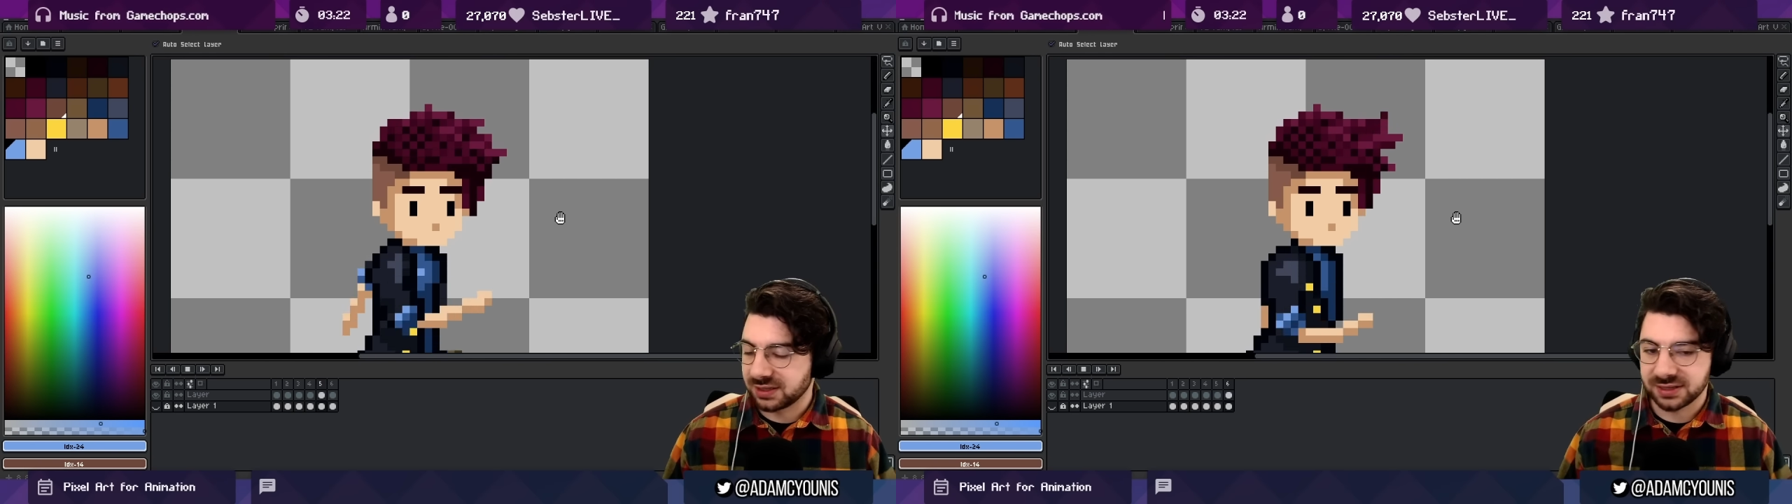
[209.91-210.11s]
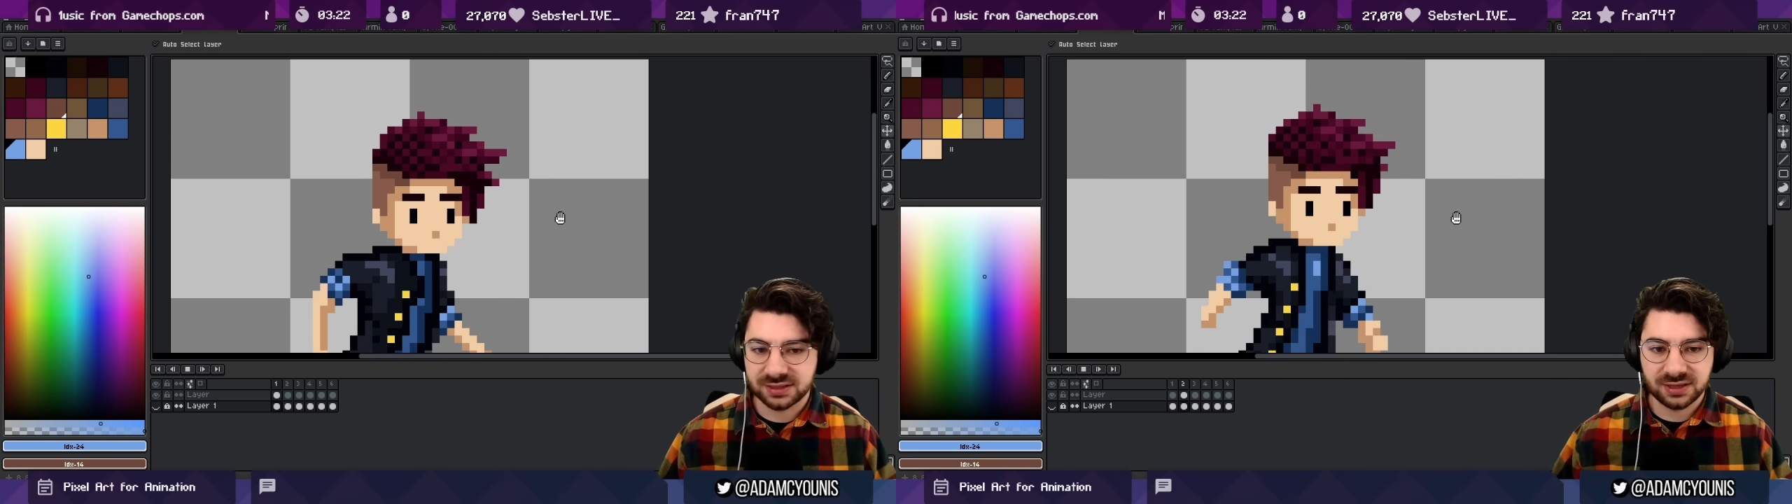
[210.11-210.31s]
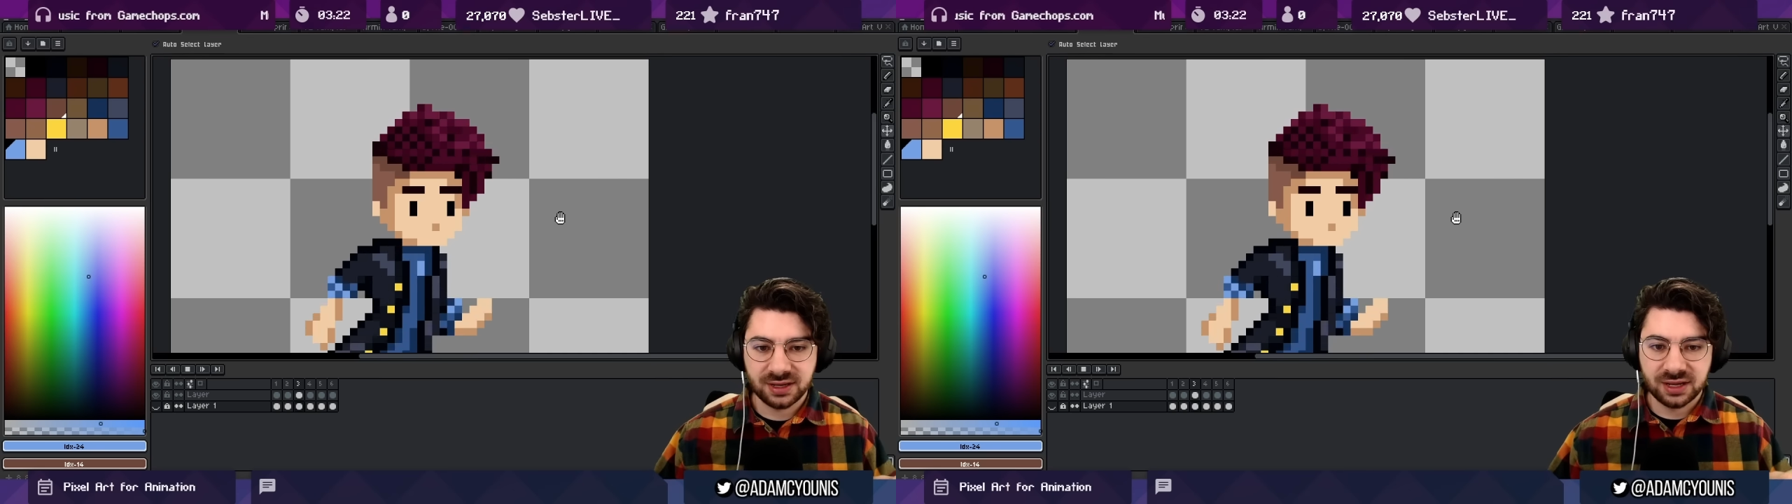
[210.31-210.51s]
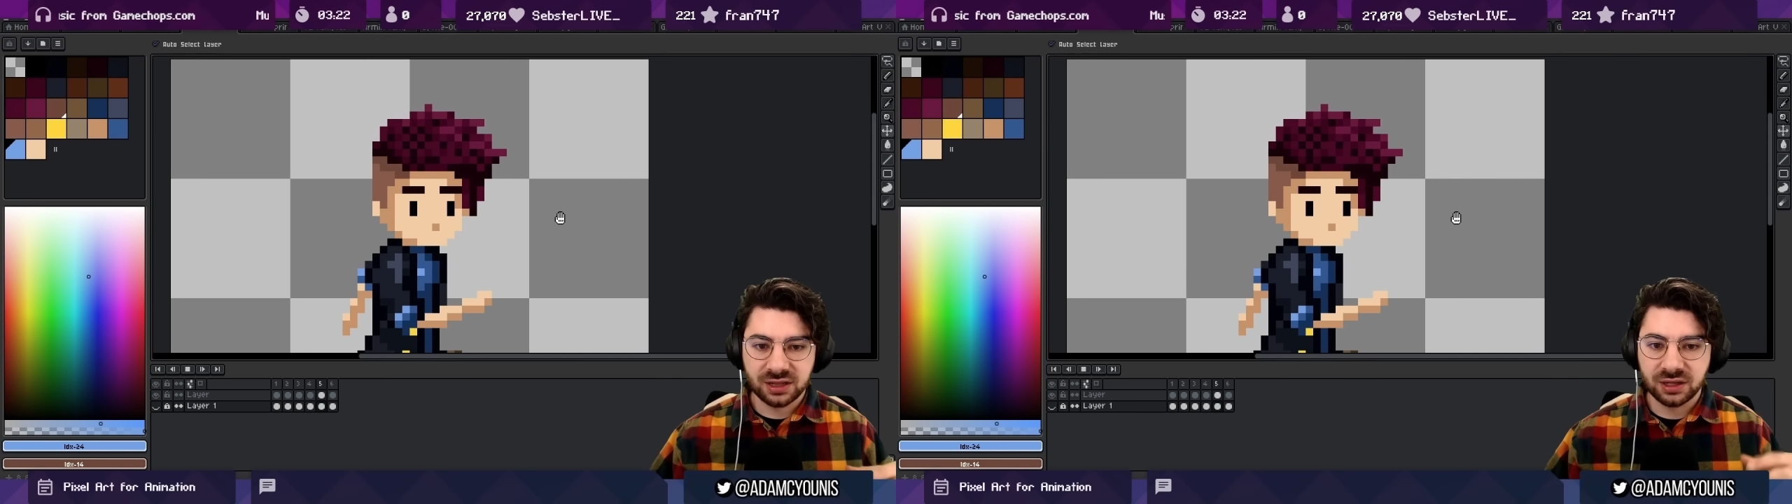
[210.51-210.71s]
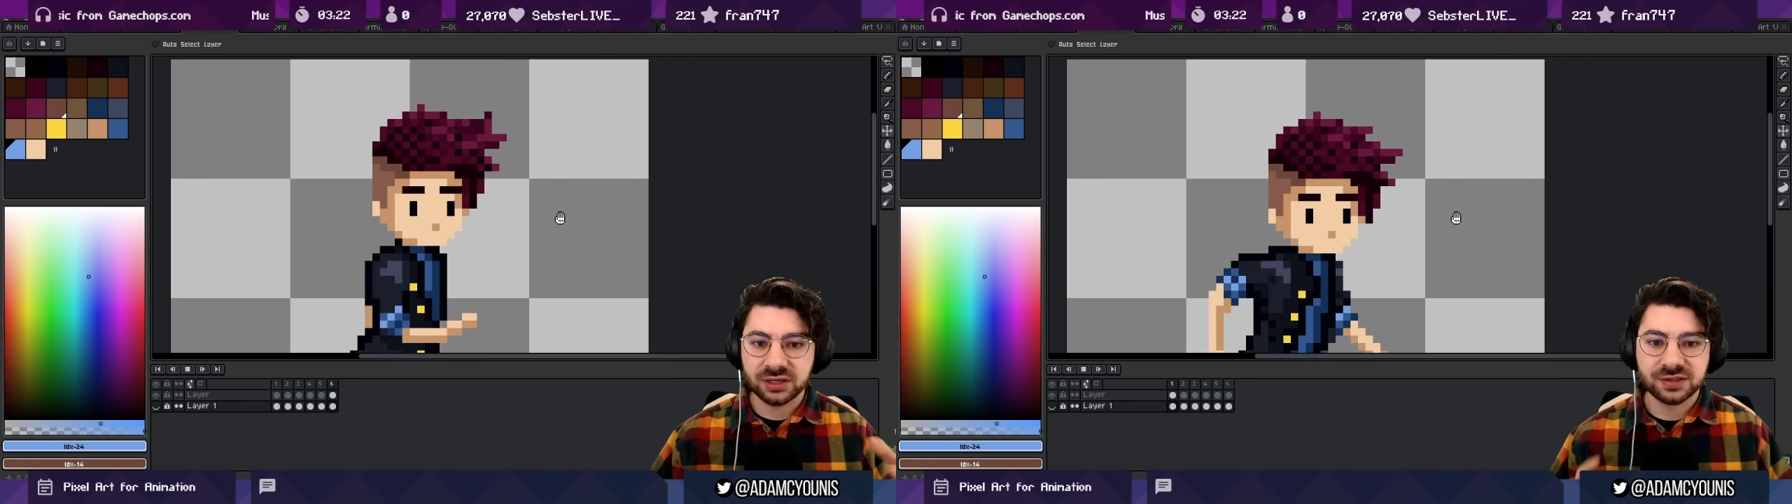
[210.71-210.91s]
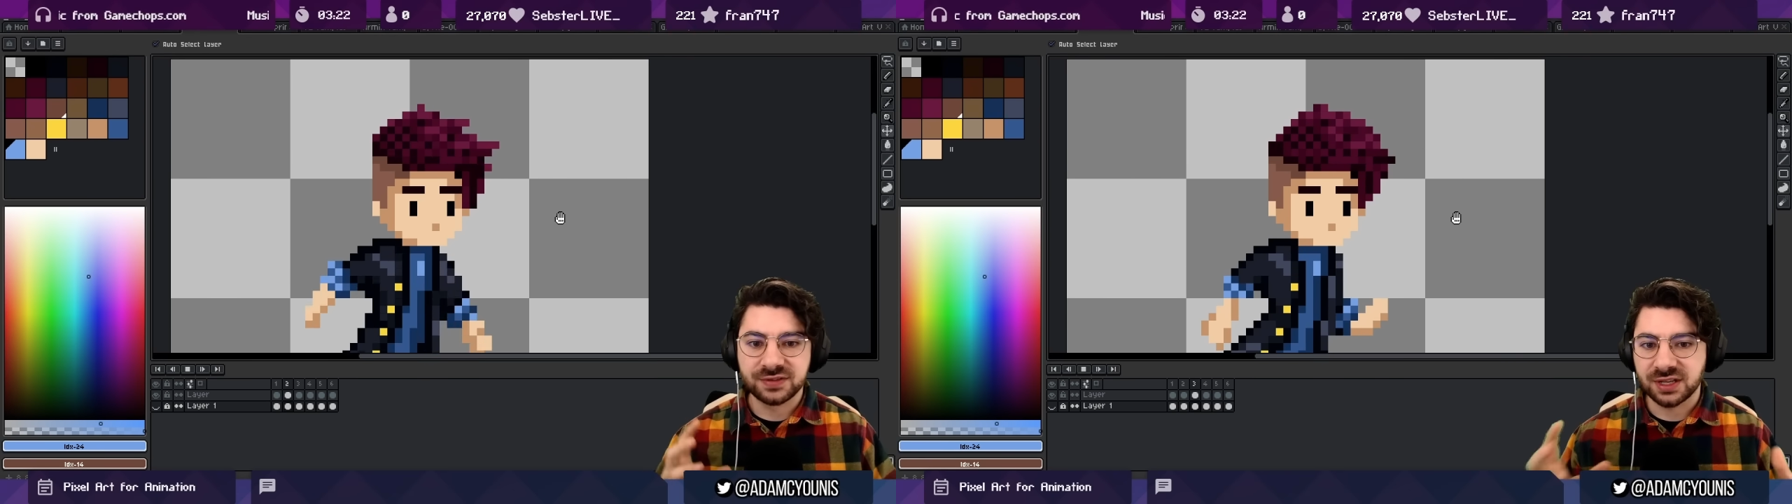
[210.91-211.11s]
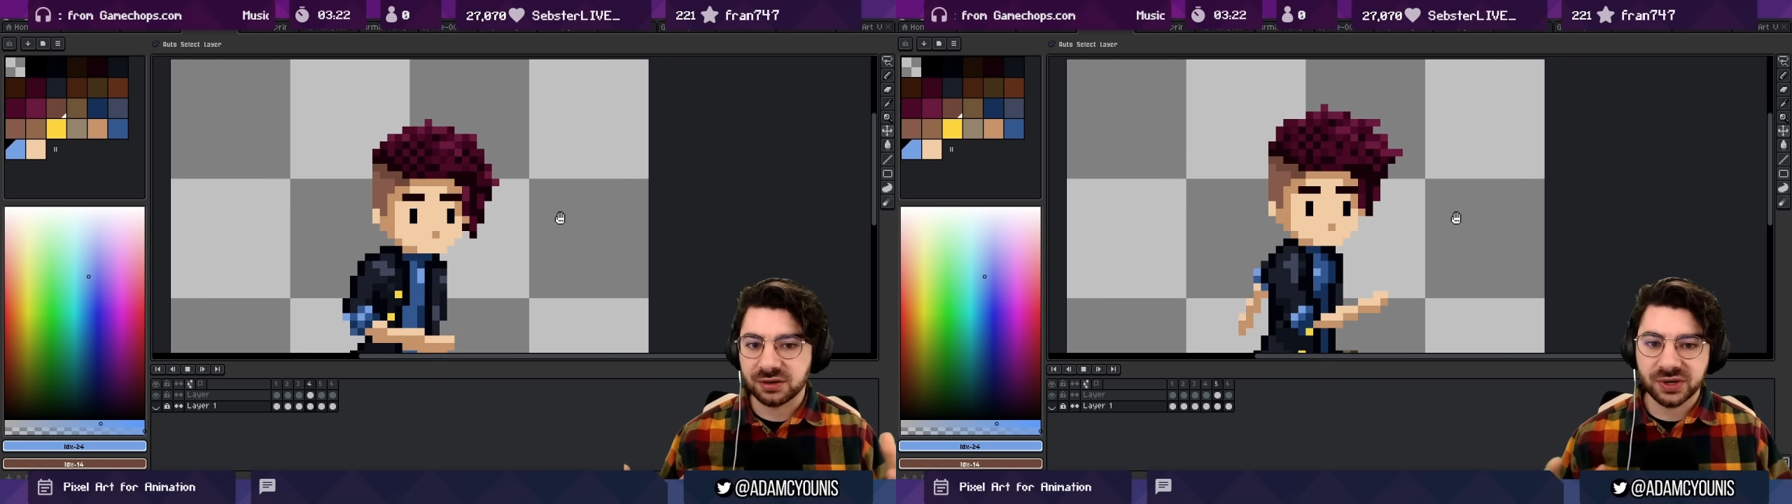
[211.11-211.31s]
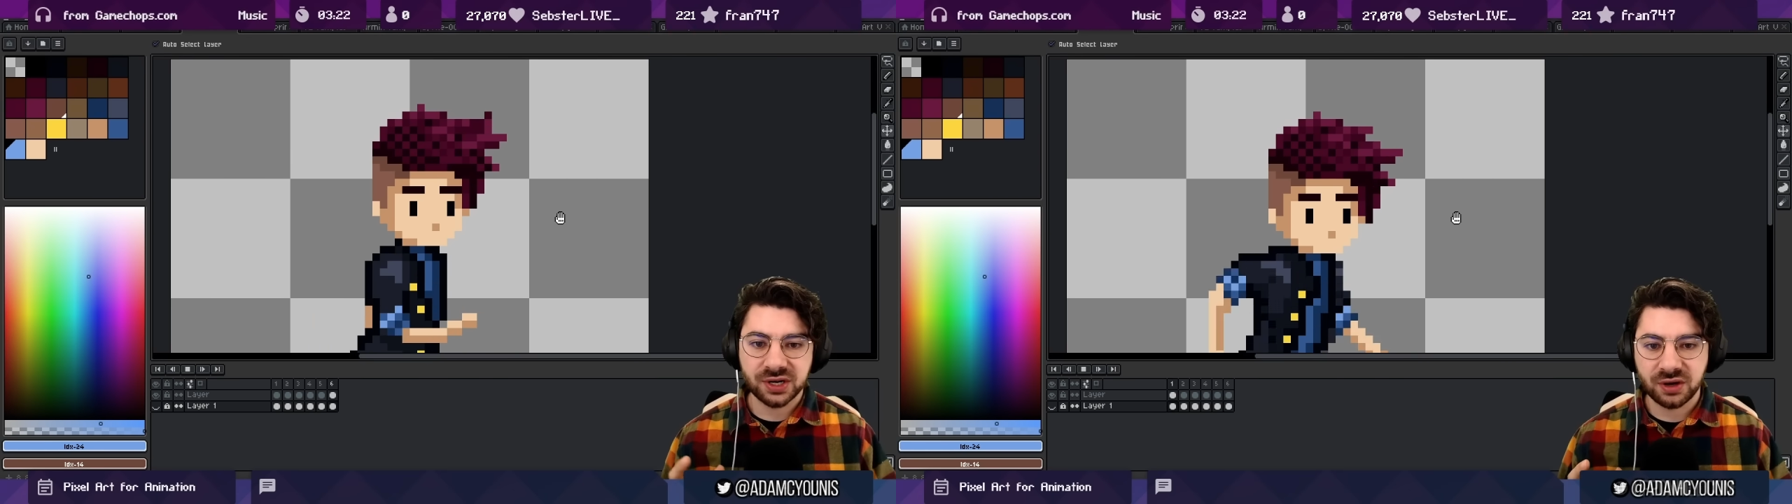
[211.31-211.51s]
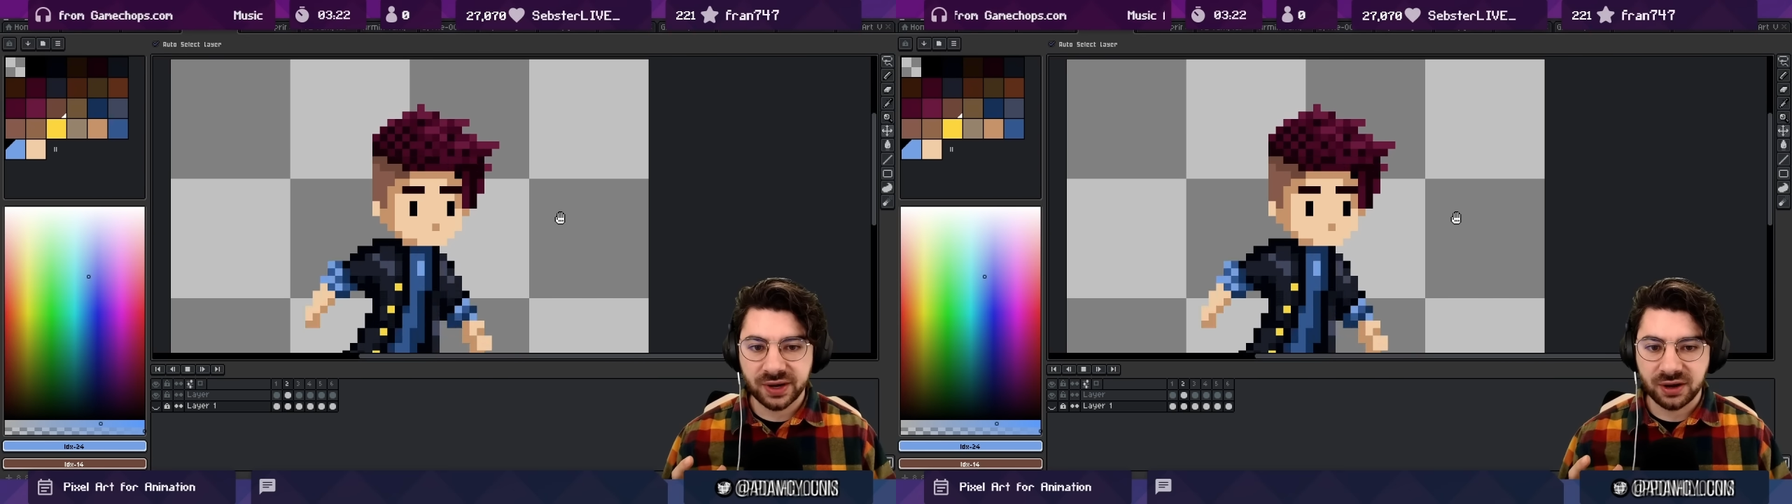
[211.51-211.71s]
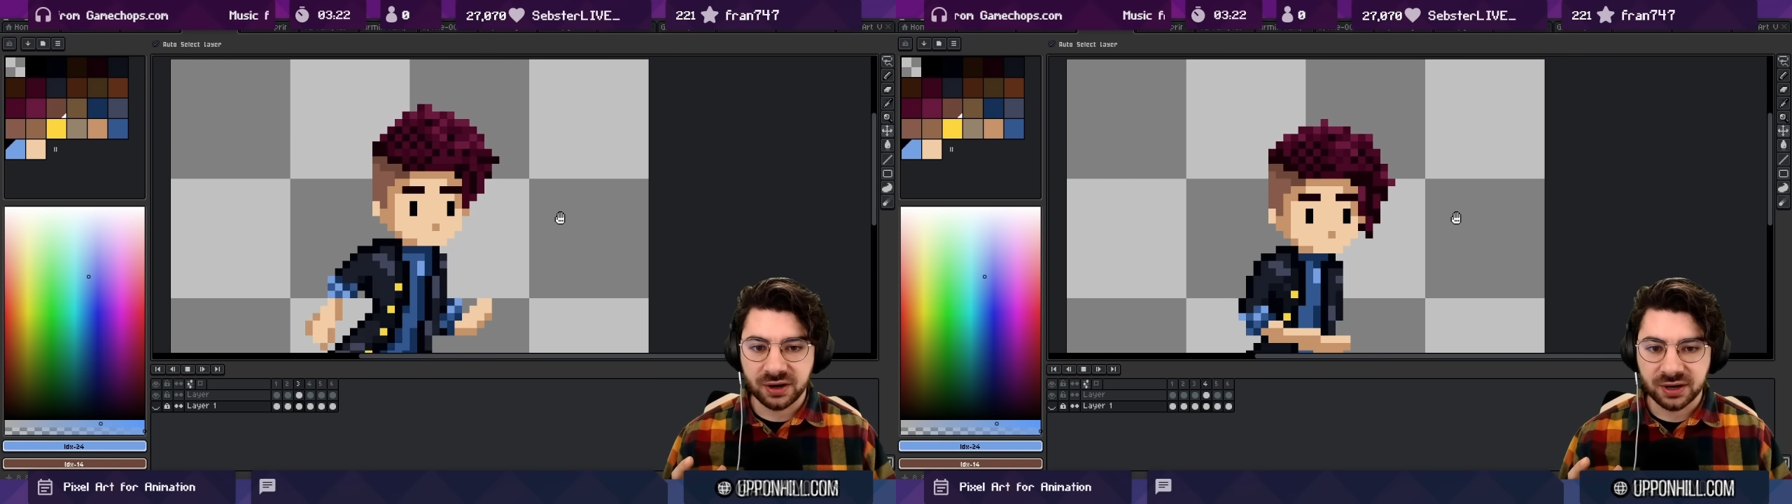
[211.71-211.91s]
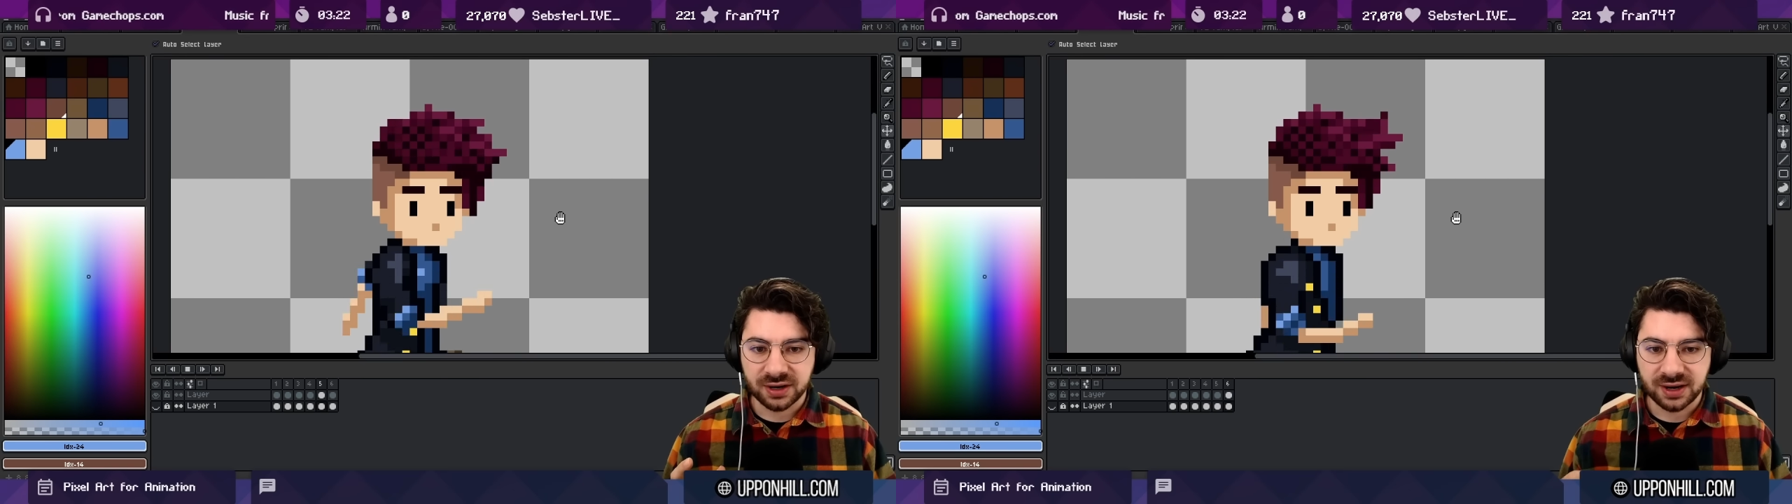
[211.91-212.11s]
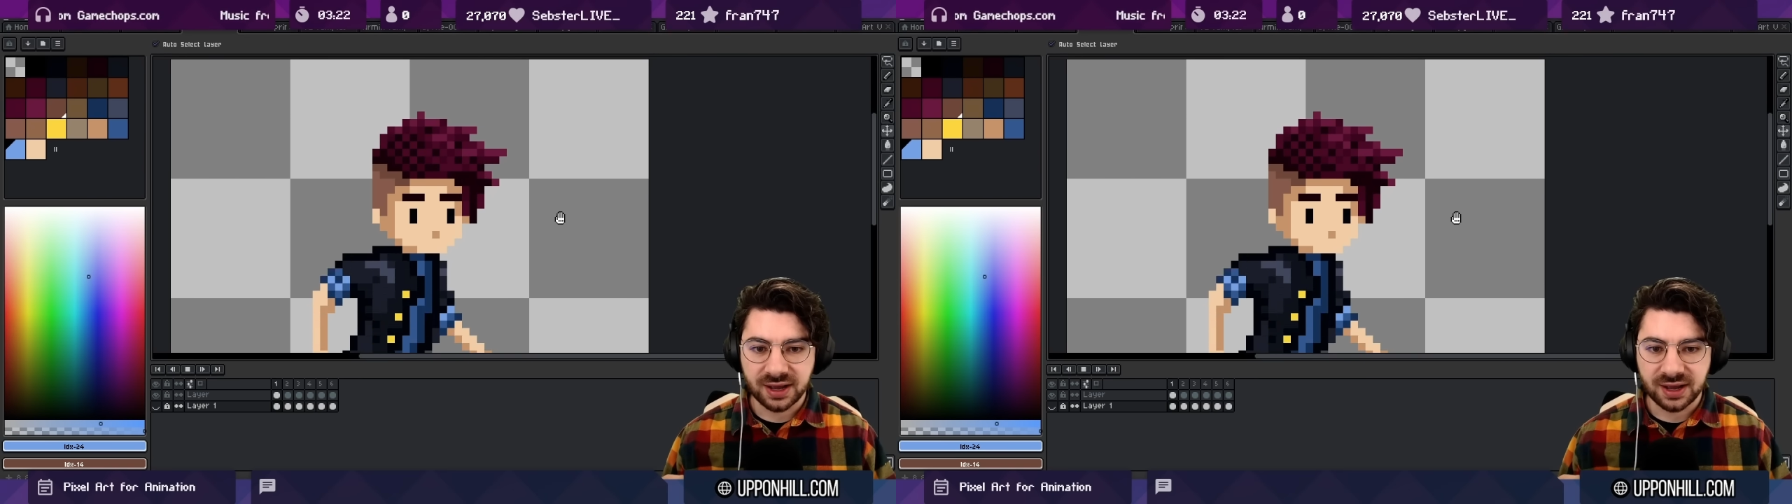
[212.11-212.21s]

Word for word: There's lots of dithering going on.